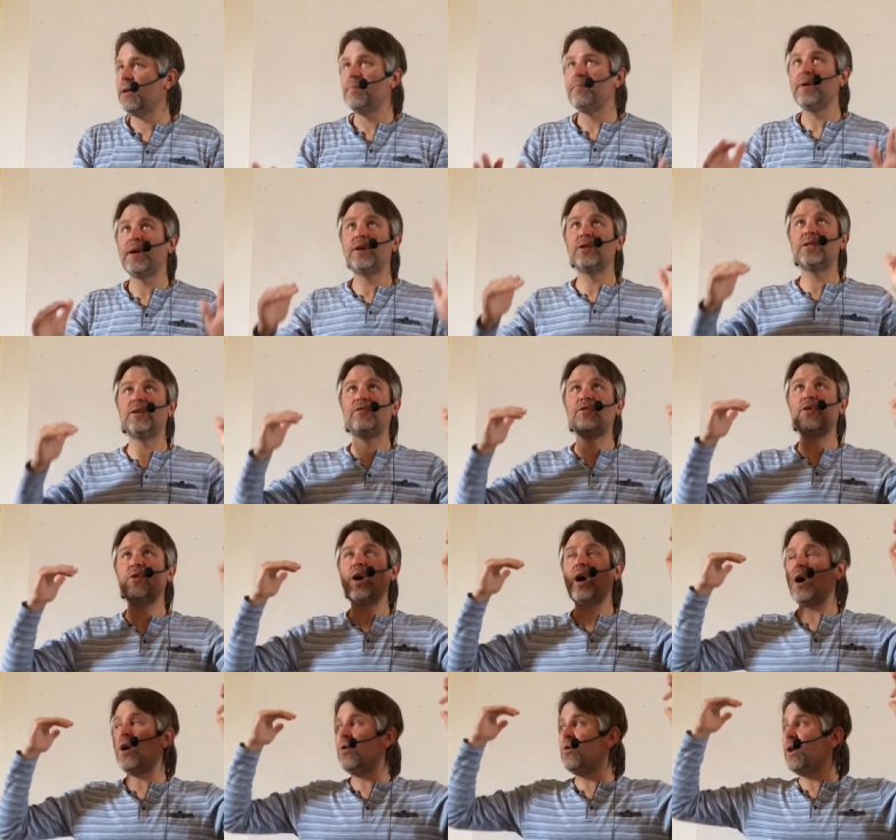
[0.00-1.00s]
Because if
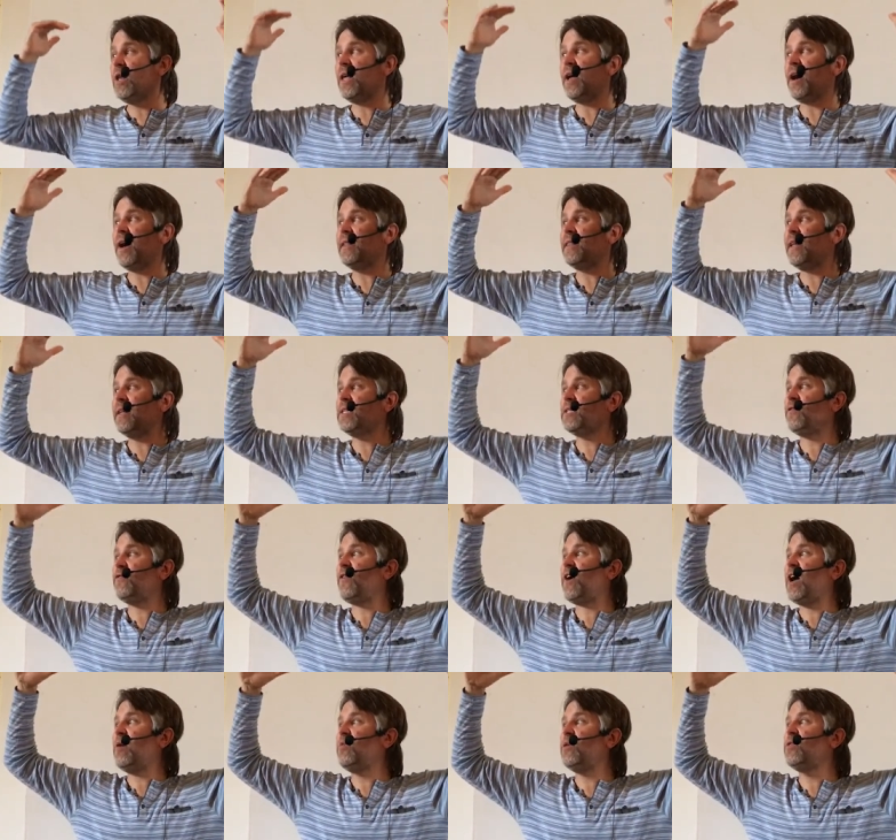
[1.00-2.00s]
you only
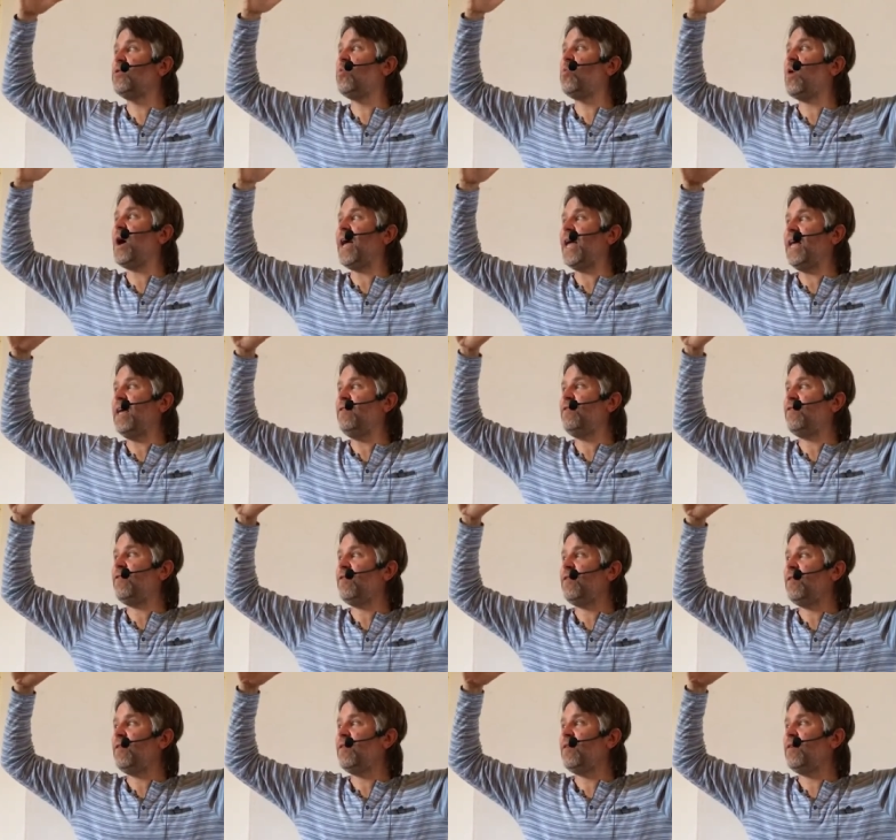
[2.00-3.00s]
identify with the wave,
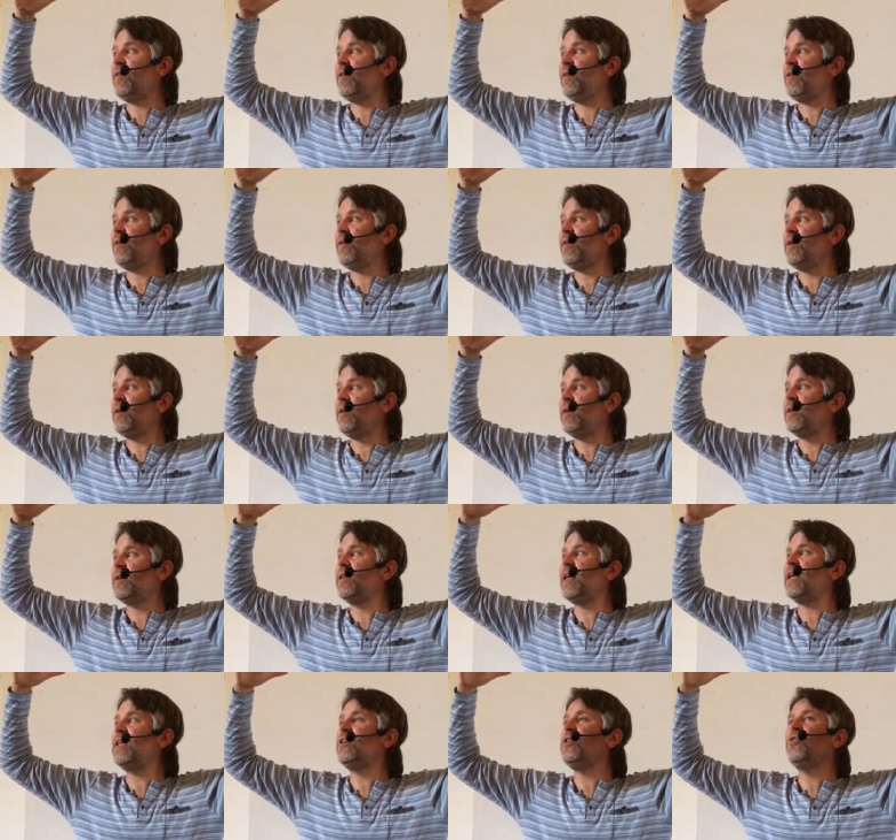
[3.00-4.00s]

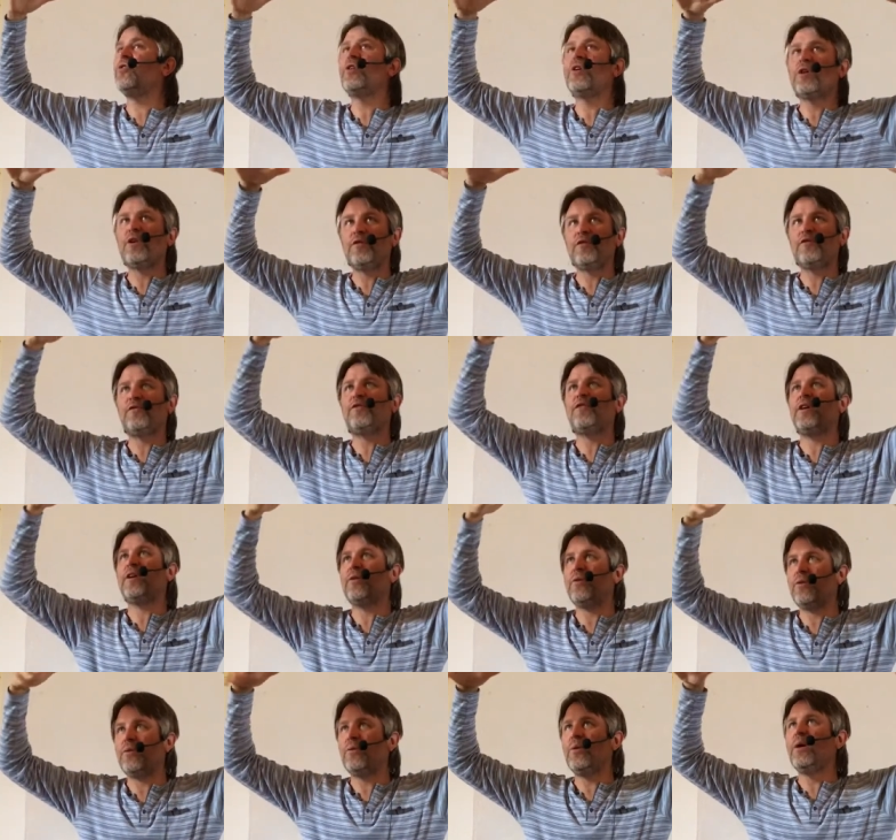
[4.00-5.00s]
then you're going to
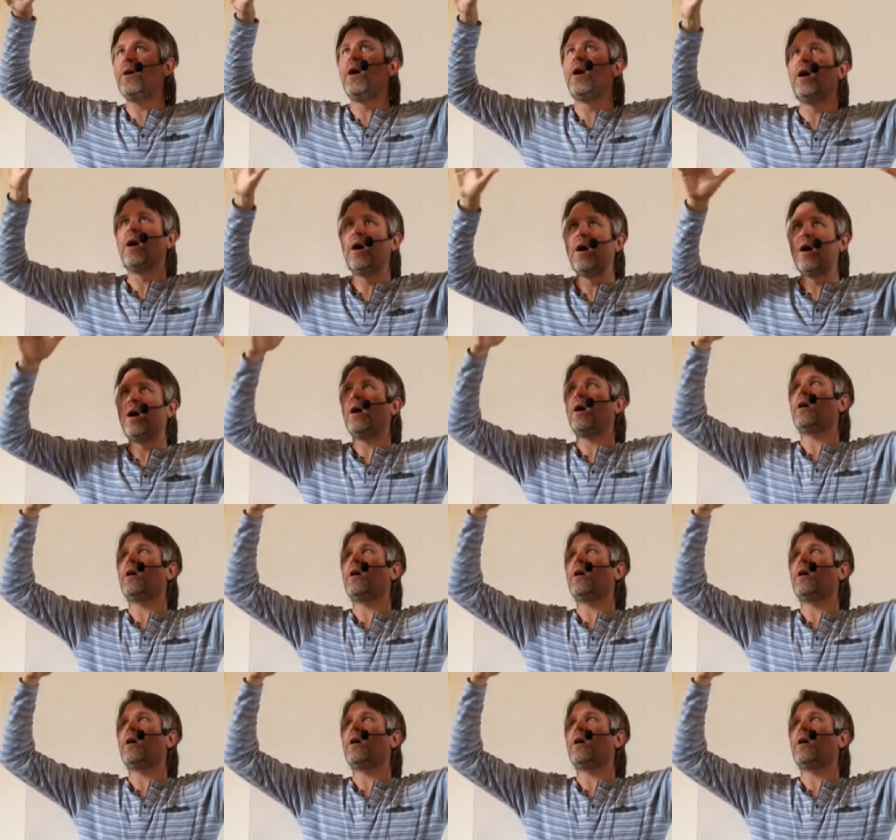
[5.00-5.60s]
feel, oh,